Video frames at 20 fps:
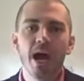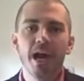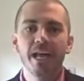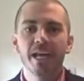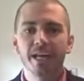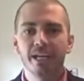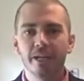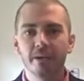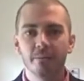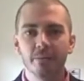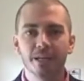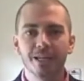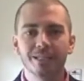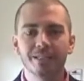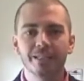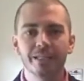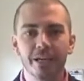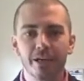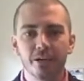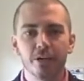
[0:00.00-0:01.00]
I am
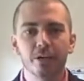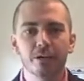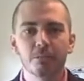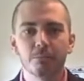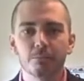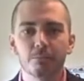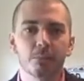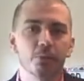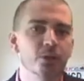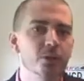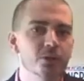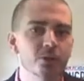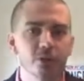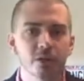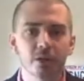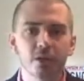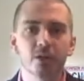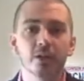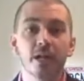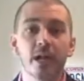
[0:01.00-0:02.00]
Darren
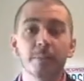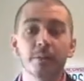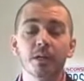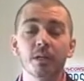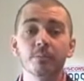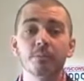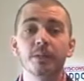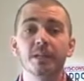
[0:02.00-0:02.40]
Persinger and I'm going